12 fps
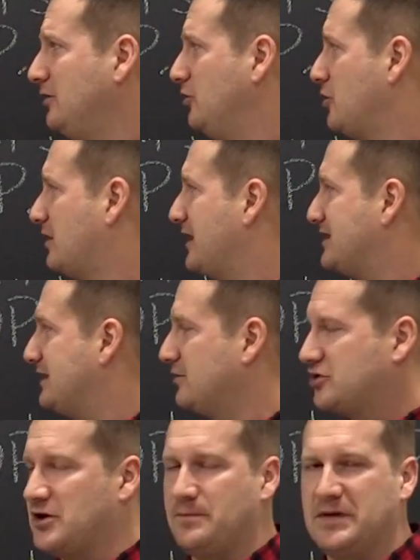look like
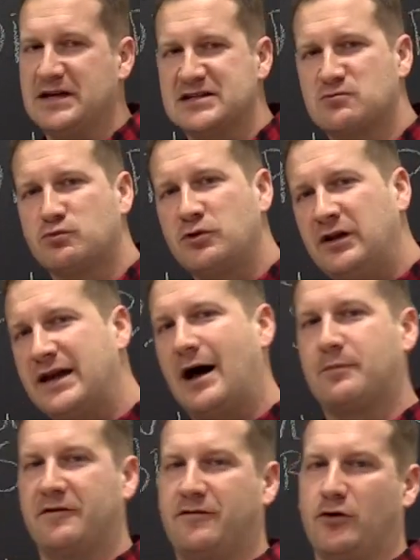dealership B is really
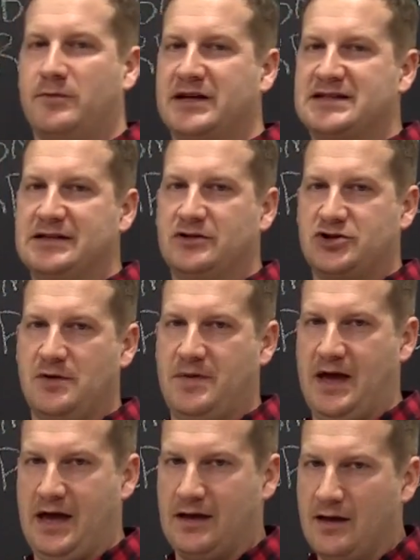outperforming dealership
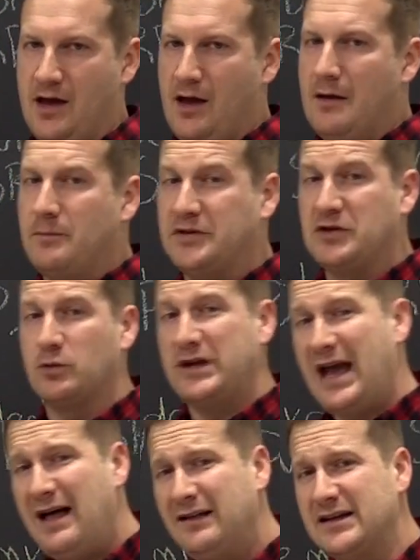A. But the
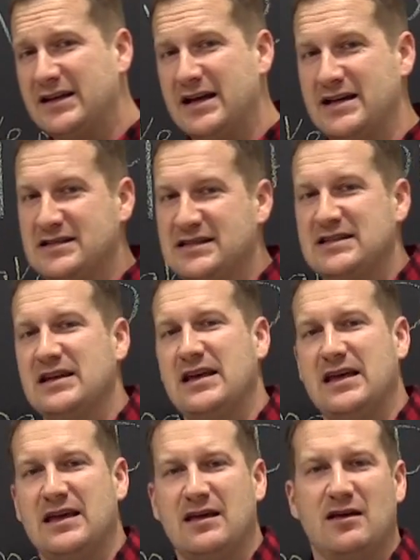reality is,
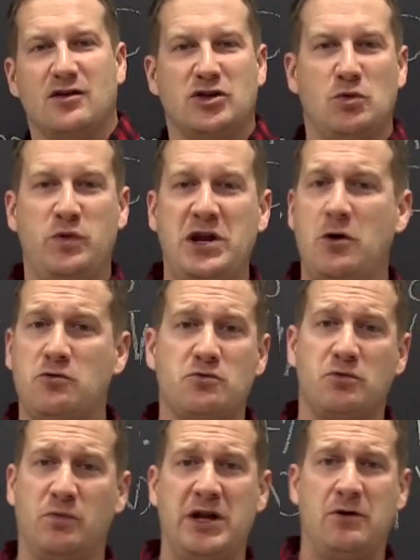we
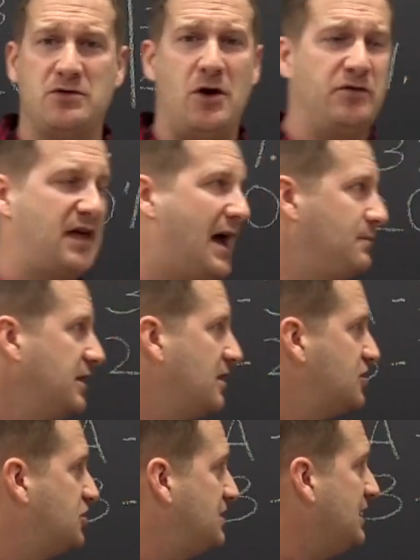don't know that
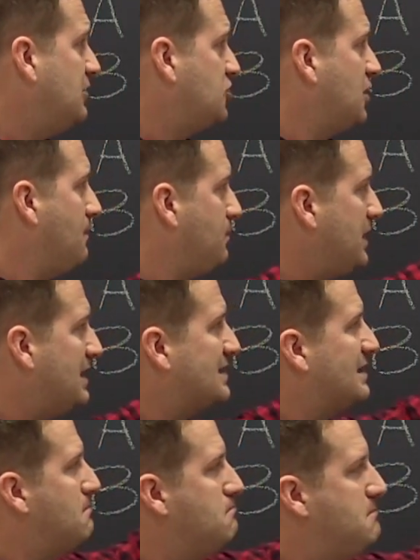because dealership B
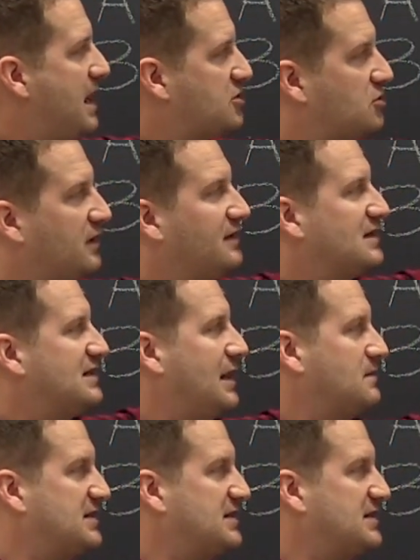isn't measuring the same